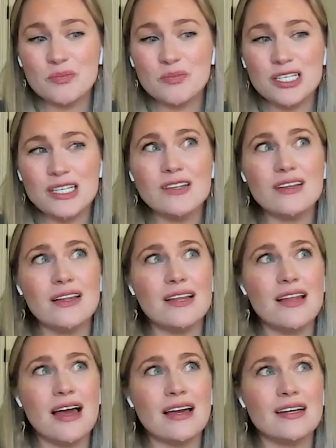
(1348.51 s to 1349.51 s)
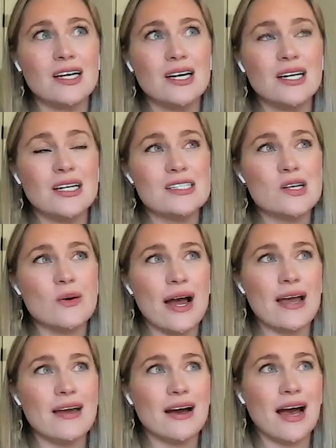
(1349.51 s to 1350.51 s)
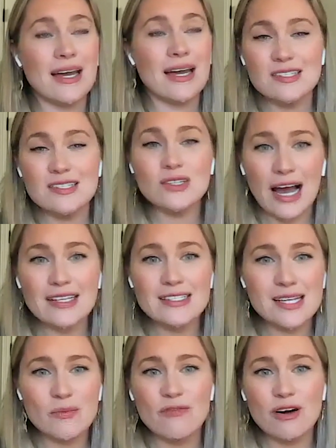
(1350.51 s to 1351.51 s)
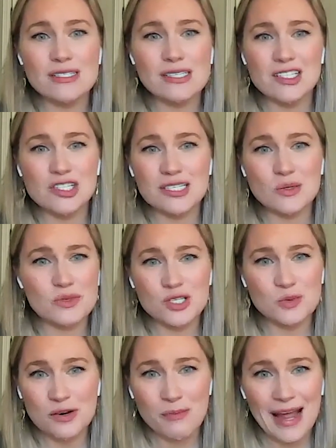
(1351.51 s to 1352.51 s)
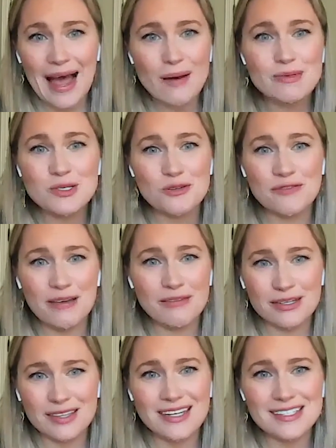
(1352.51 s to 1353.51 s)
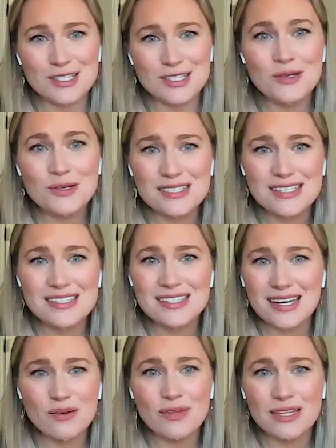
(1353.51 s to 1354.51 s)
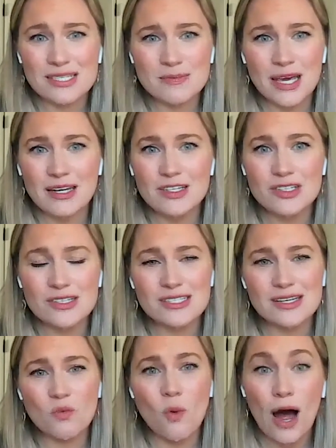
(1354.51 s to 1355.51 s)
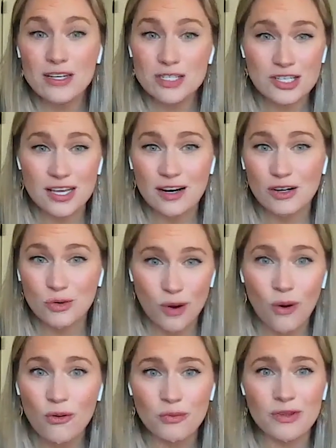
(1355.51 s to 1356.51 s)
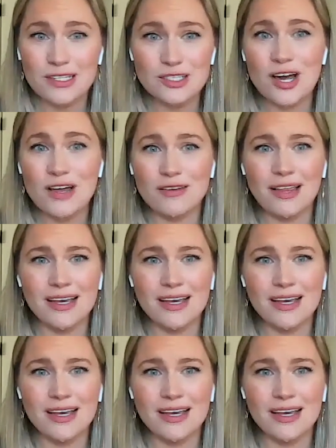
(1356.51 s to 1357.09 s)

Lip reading: particularly like, so I still guide some of our sessions, which is one of my absolute favorite things to do, is to sit in with these managers and watch their growth with each other.